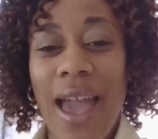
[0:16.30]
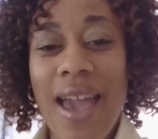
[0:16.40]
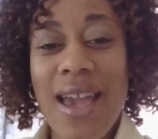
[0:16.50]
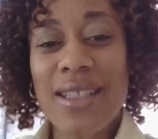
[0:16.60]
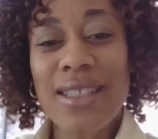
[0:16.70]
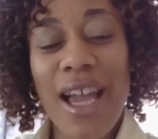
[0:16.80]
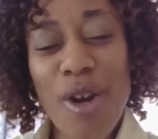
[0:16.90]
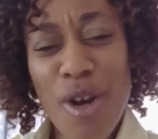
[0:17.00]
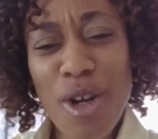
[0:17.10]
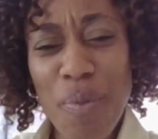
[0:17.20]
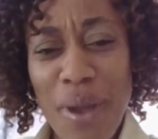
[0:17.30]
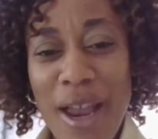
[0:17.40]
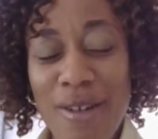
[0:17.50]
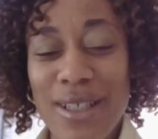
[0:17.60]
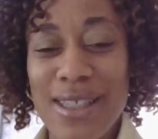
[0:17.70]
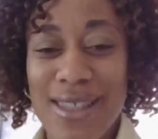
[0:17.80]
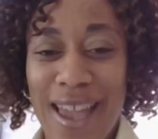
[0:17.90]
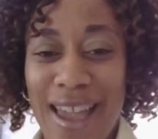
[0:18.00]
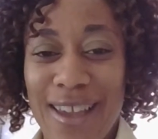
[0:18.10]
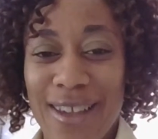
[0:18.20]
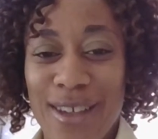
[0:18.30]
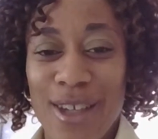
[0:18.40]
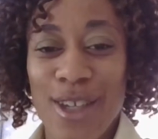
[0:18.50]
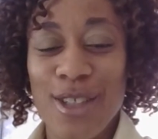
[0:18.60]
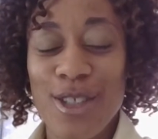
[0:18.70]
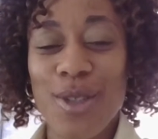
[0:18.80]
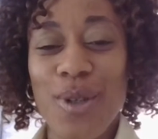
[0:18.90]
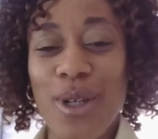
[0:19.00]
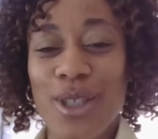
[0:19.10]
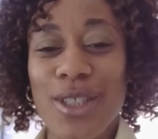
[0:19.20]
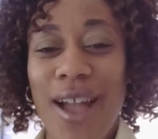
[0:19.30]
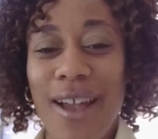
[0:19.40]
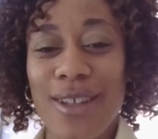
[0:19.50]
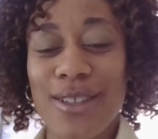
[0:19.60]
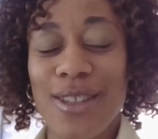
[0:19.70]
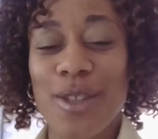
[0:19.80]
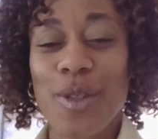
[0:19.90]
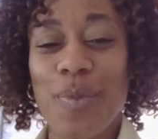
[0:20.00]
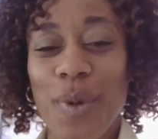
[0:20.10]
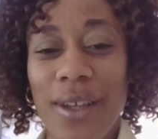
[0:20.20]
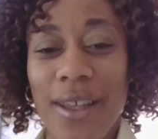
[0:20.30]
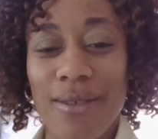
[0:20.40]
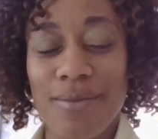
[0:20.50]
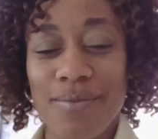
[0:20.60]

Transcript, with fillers: and I heard a parent say to her child this morning,